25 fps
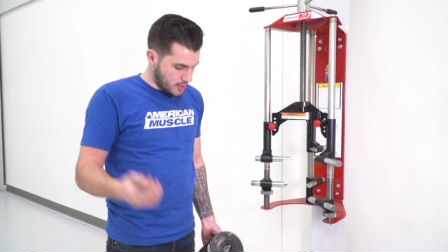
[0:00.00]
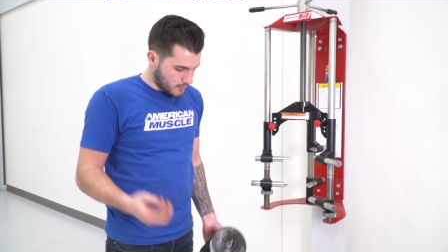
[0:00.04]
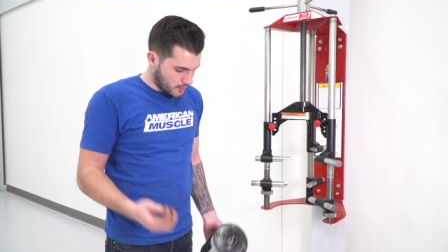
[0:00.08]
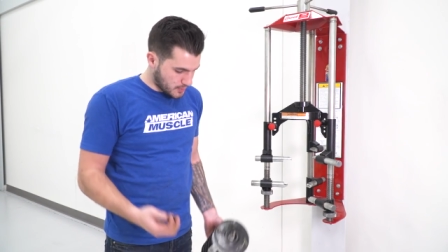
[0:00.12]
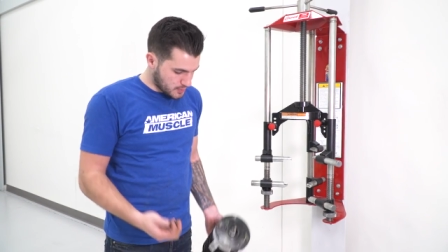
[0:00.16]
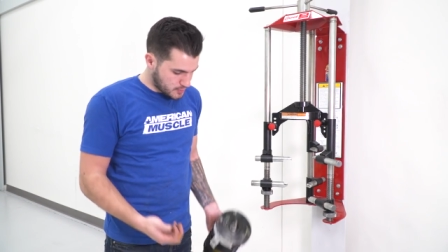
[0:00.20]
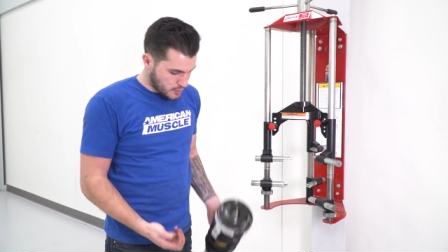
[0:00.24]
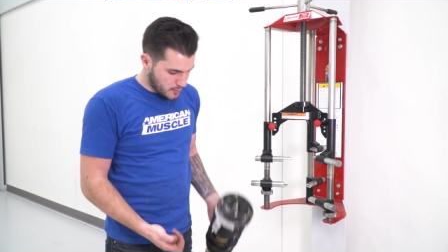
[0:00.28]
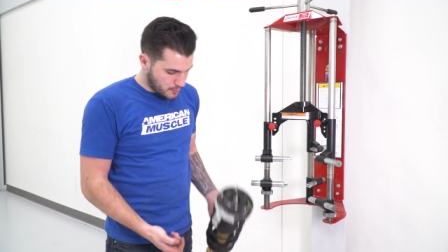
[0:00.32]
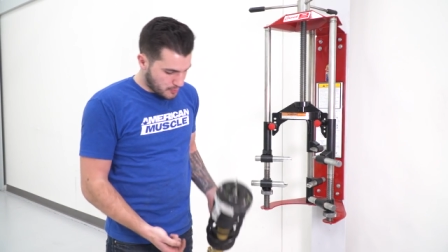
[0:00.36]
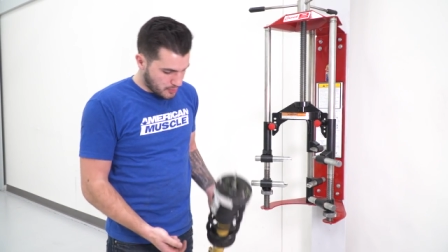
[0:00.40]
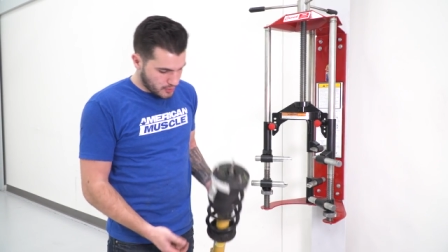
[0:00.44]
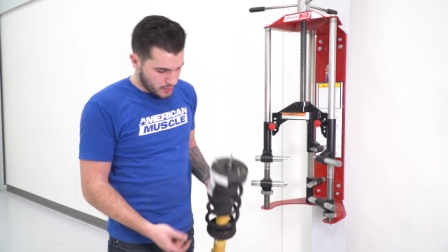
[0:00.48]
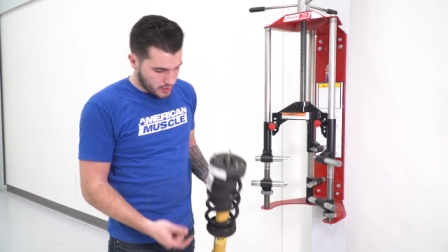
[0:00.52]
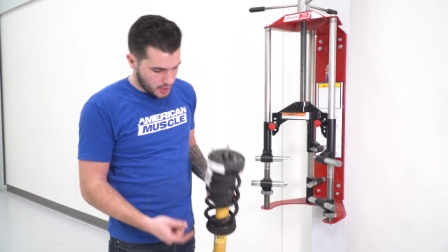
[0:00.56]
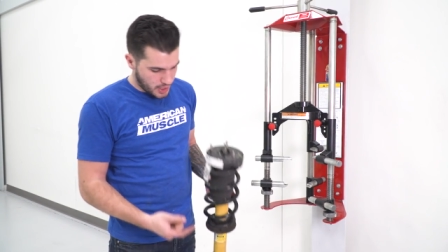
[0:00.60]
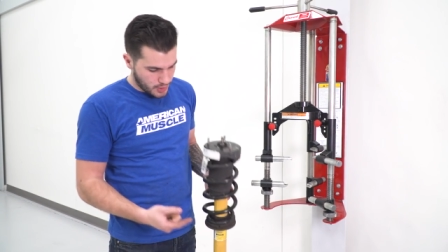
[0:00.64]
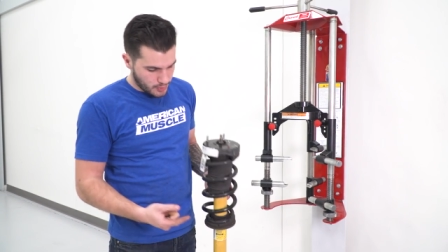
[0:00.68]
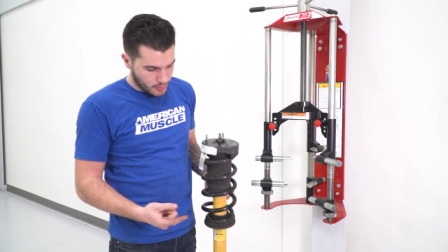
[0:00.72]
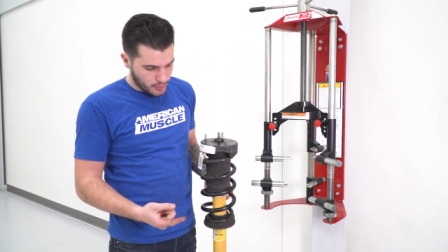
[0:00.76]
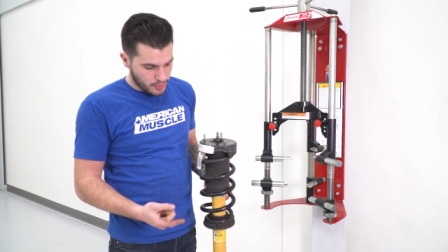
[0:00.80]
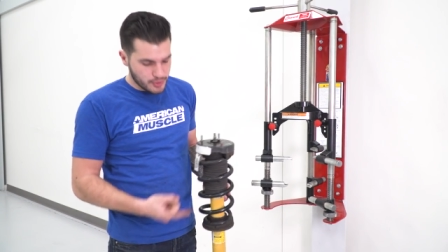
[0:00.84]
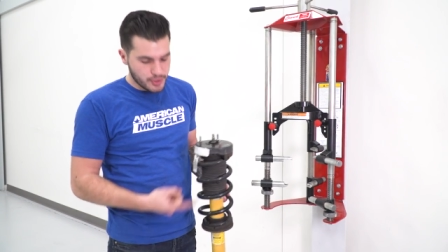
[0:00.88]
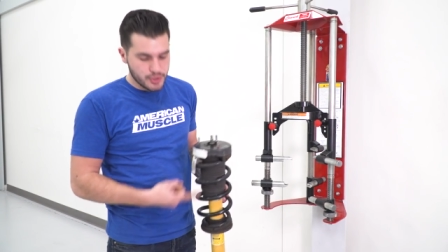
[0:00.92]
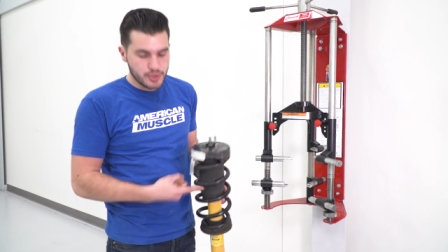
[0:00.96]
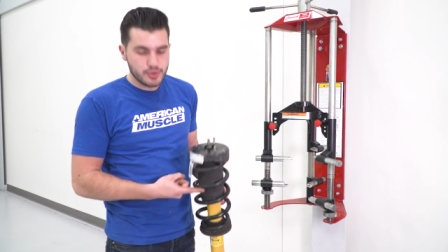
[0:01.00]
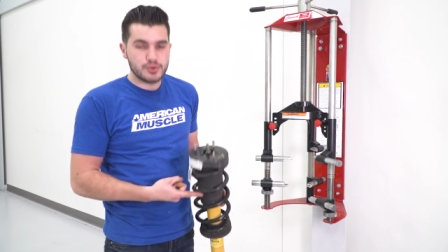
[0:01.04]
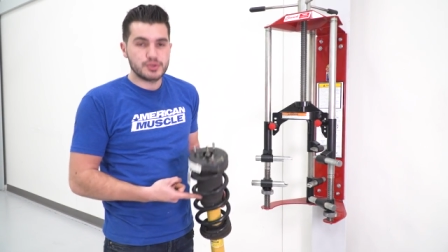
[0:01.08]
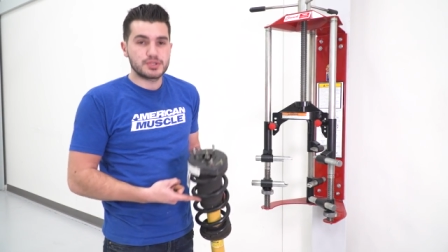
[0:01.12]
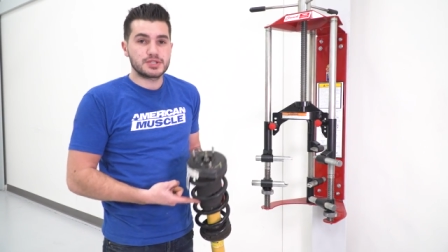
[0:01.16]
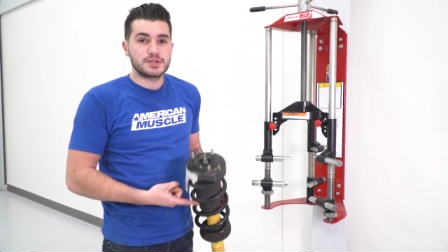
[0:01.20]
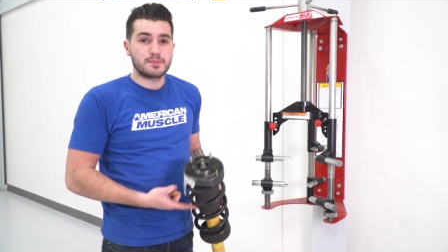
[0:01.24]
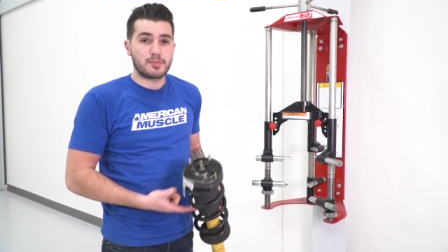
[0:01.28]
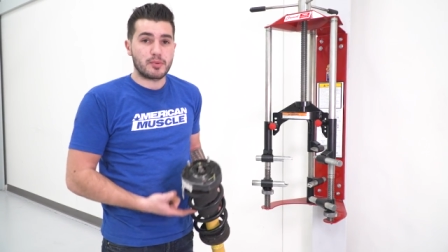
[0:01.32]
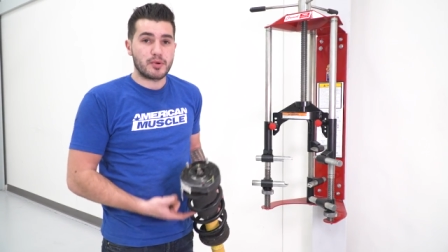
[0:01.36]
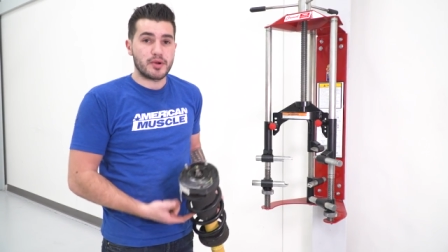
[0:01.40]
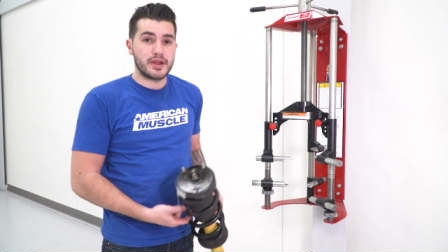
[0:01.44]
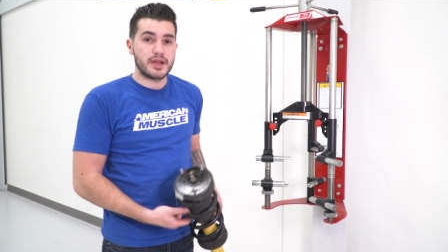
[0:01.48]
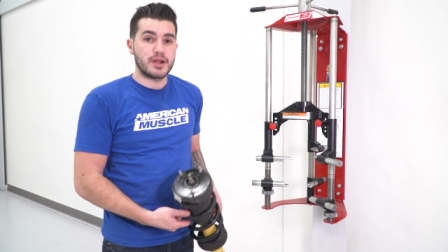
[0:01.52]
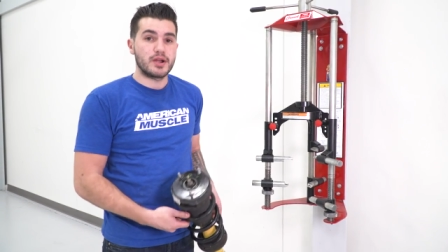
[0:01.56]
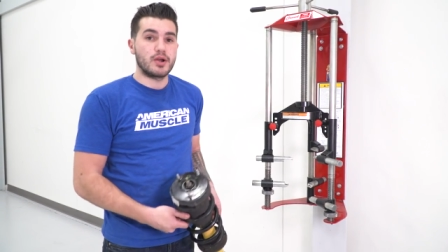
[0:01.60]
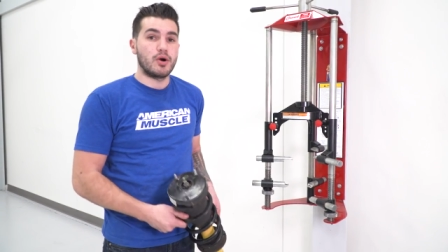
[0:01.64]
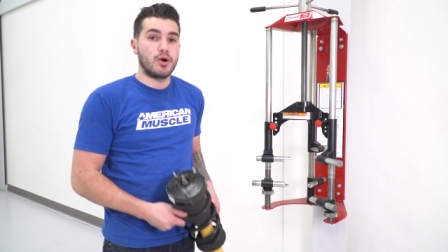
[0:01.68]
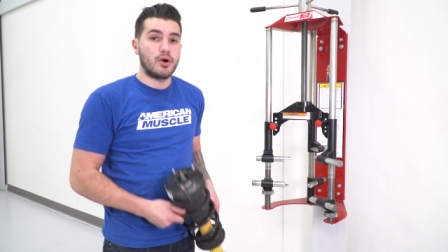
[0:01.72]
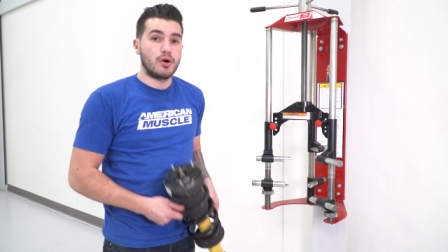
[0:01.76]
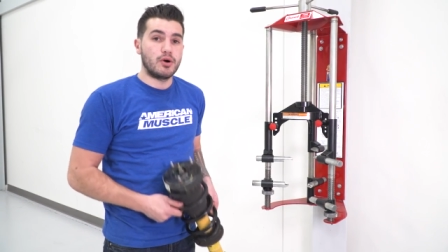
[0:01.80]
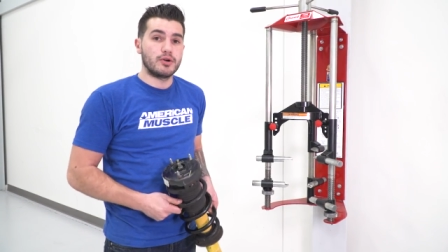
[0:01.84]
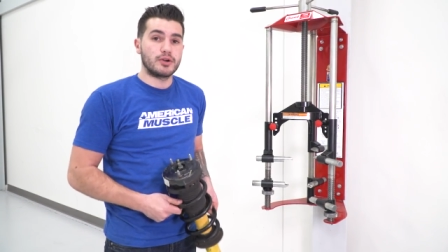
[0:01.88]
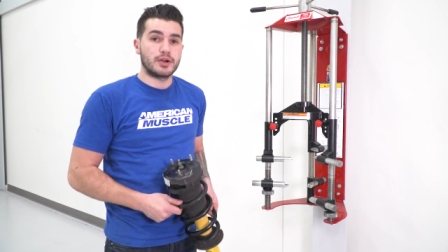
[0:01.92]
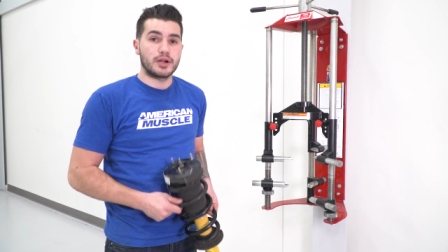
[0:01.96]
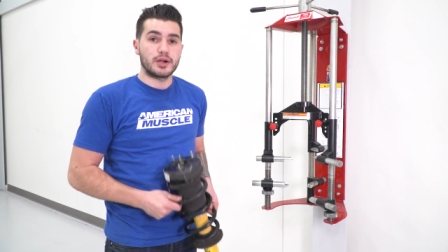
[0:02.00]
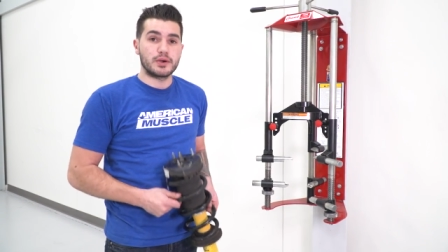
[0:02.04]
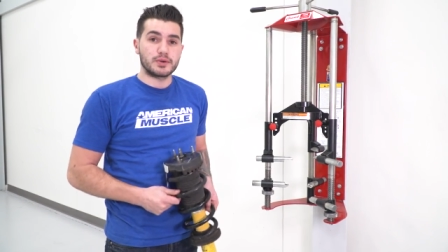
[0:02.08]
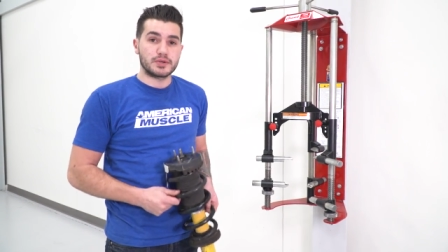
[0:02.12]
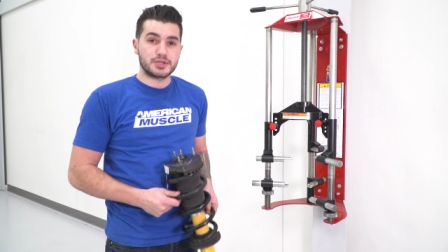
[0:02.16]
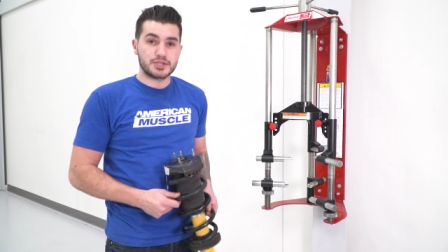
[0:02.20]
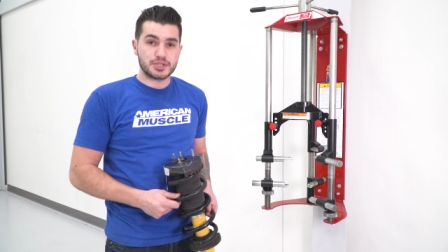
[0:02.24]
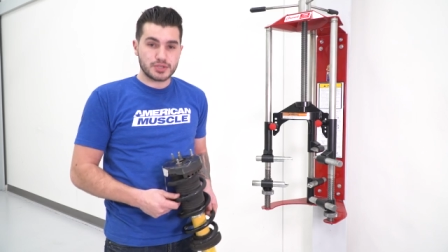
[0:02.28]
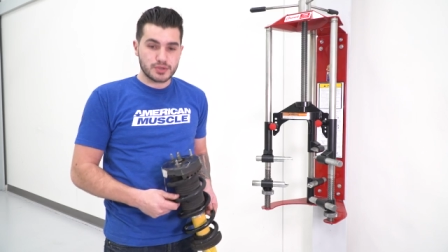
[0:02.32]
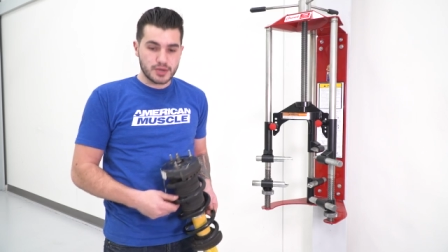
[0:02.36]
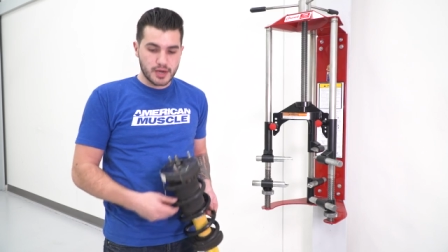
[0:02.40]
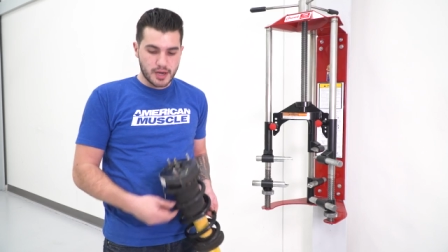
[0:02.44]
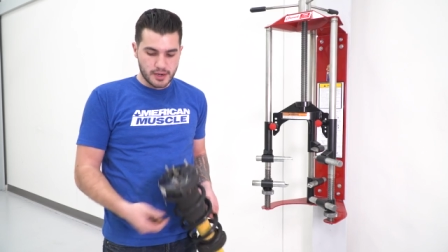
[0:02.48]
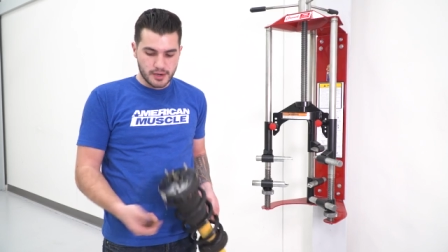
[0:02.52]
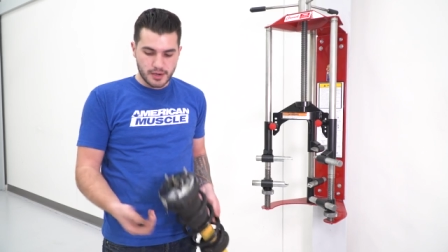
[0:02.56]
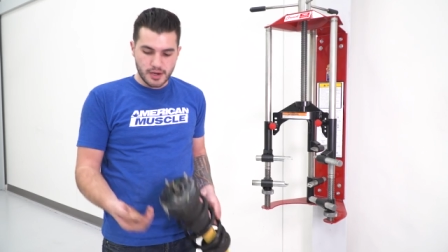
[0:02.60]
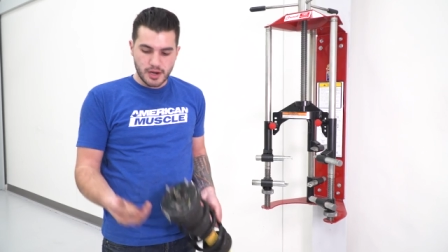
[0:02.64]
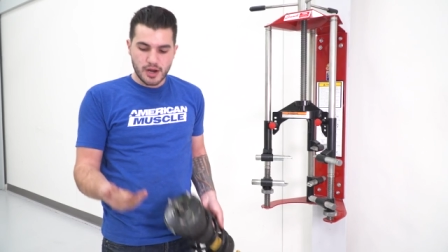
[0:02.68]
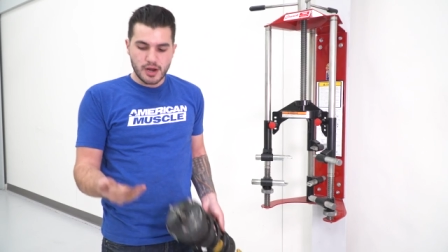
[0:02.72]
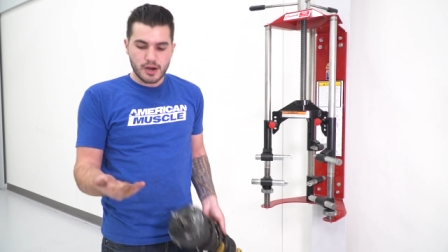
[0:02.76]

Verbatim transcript: Once we put our new spring on our strut,